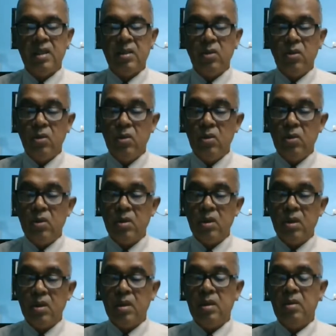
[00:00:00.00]
should
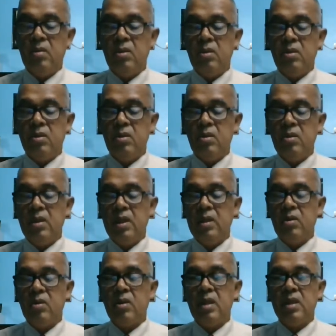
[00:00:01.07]
contribute to the
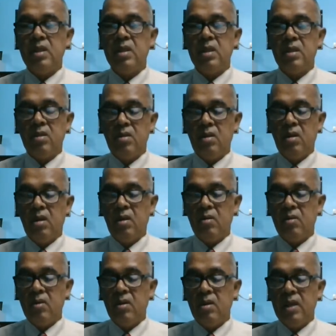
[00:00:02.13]
education of
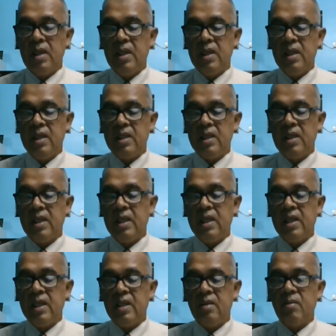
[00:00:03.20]

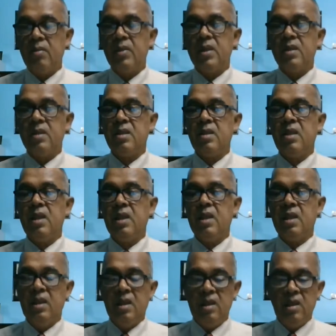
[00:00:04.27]
healthcare personnel.
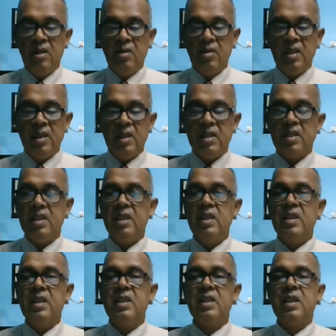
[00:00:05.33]
We understand
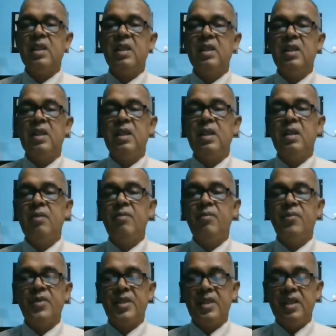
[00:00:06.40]
these are the
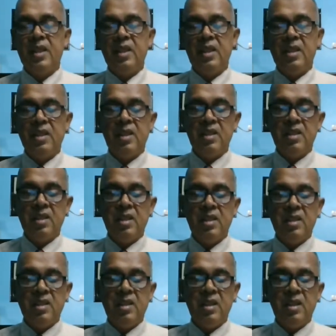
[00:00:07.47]

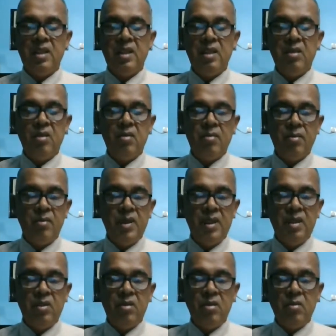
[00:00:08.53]
national standard of
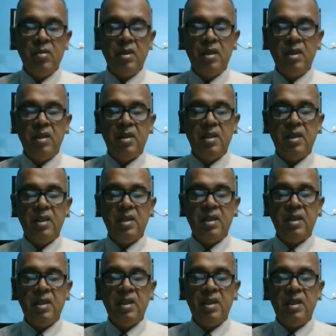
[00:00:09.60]
Manitoba
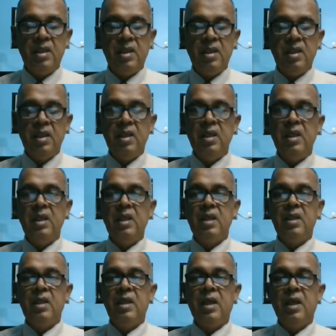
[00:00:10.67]
regarding the
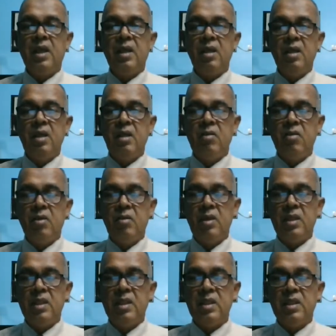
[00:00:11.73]
drug
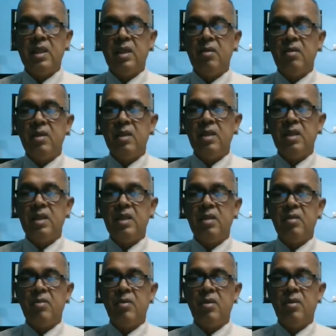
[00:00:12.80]
information
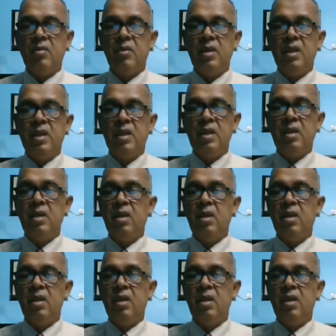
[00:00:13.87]
services from the